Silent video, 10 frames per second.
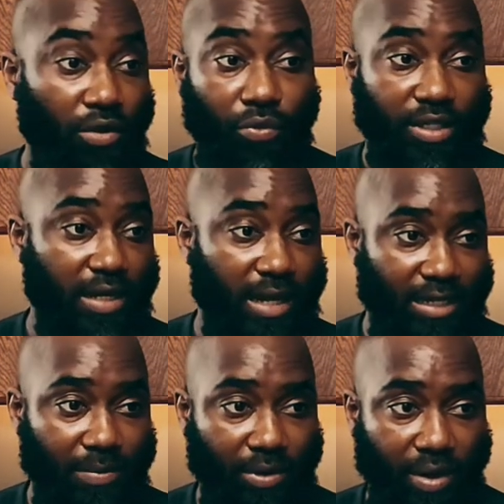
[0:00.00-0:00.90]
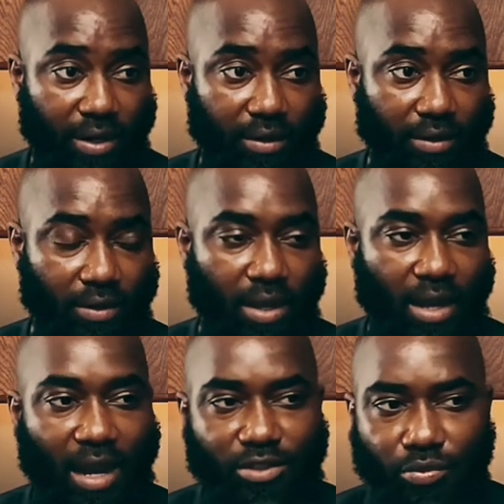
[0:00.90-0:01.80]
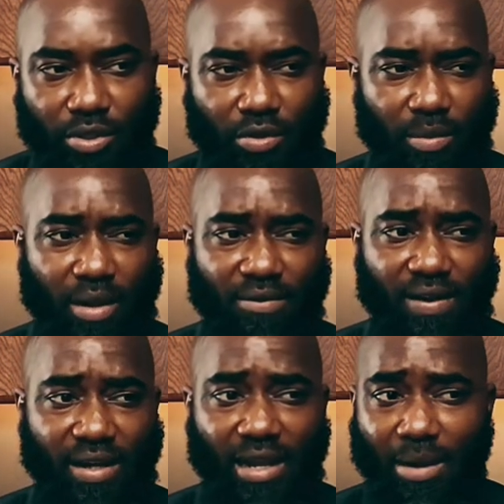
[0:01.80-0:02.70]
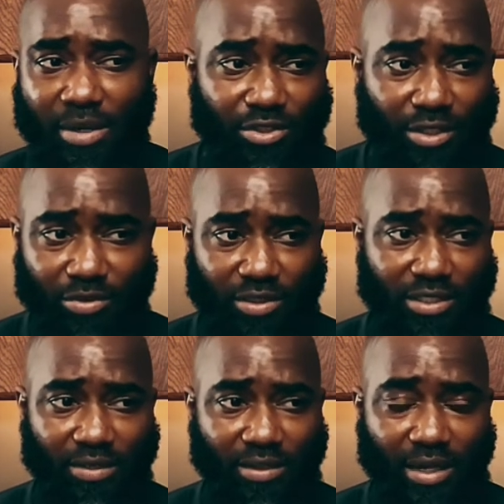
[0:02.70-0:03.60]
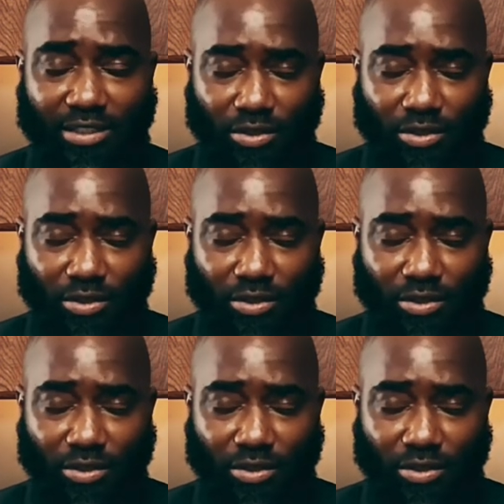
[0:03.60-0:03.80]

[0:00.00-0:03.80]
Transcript: We did not keep a record. How do we go about finding how many trays was sterilized